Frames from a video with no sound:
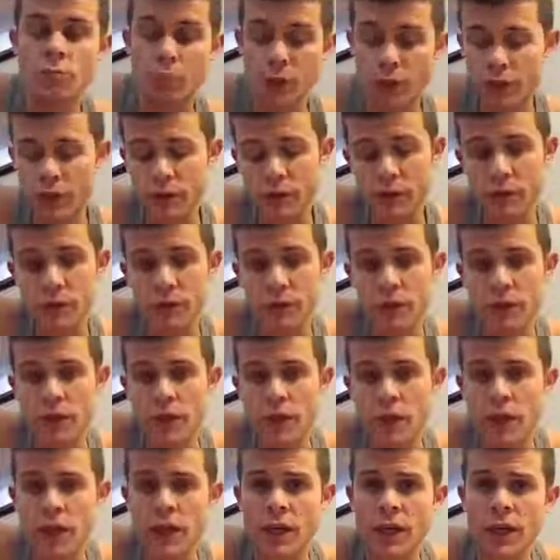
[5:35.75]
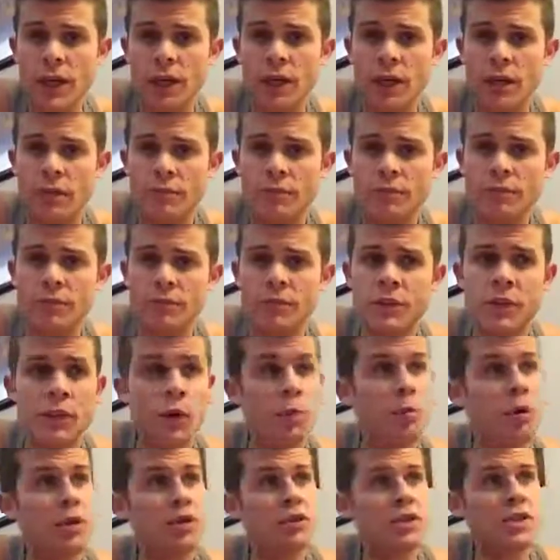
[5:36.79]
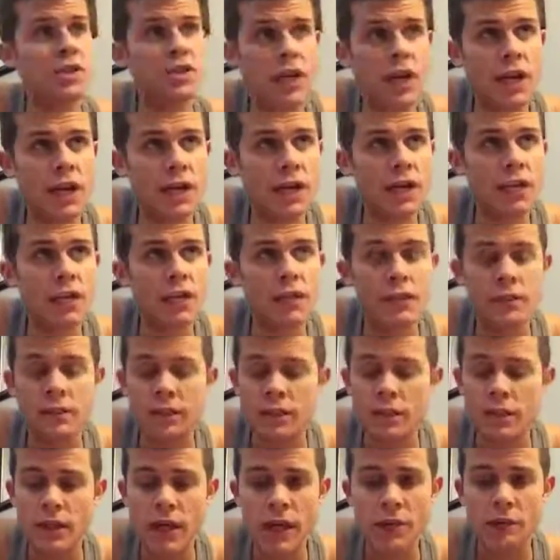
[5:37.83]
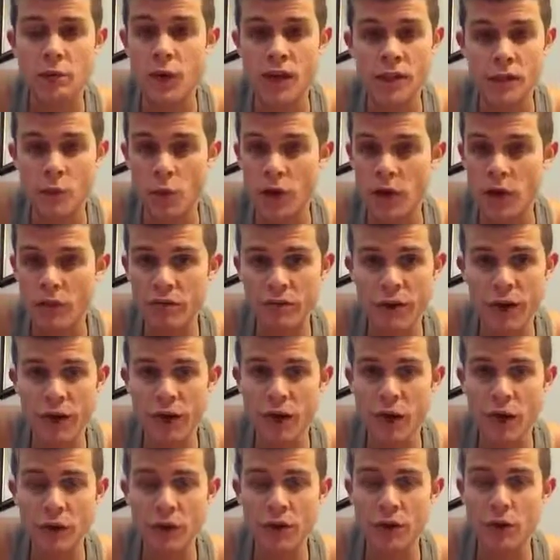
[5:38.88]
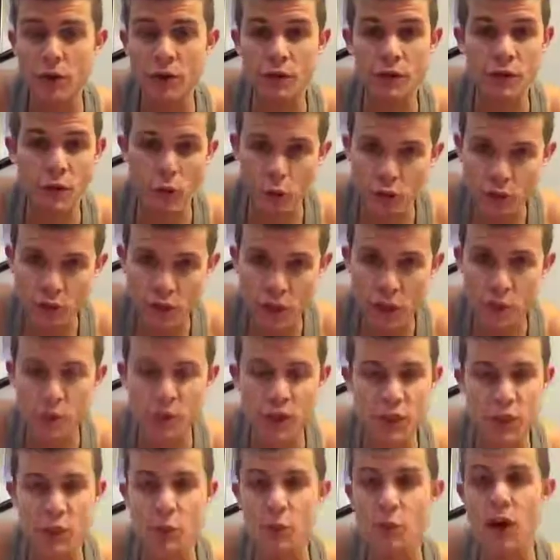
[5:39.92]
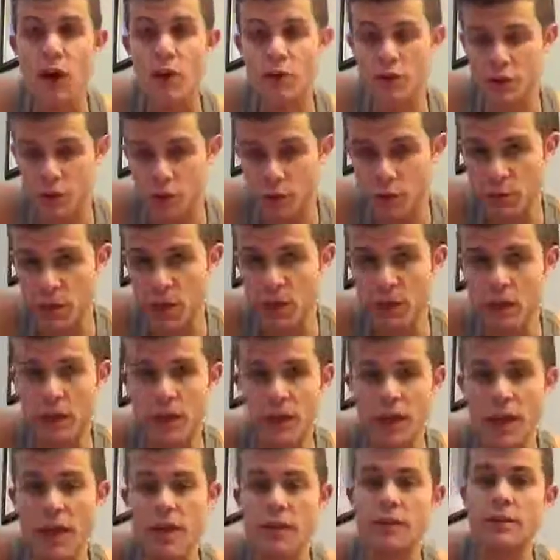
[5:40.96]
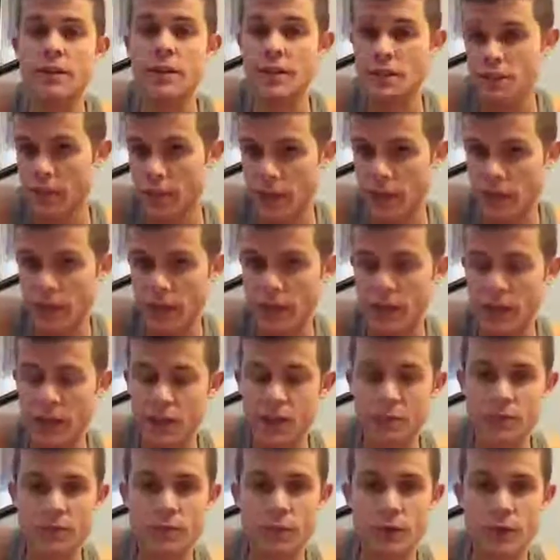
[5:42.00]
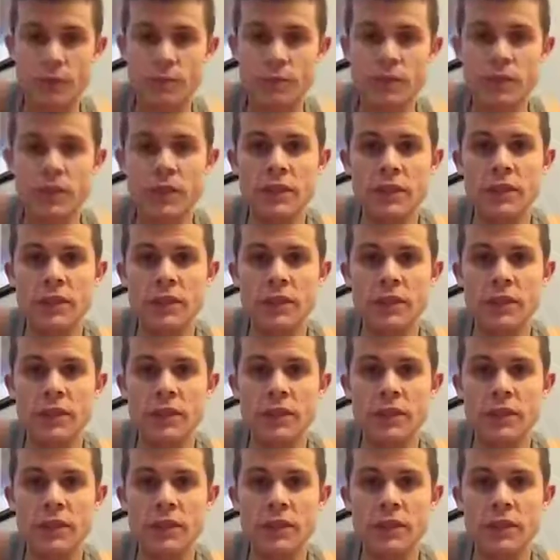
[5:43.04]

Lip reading: But, you know, modern society, everyone has Wi-Fi now. You know, there's always going to be somewhere or somebody you can get the internet connection from.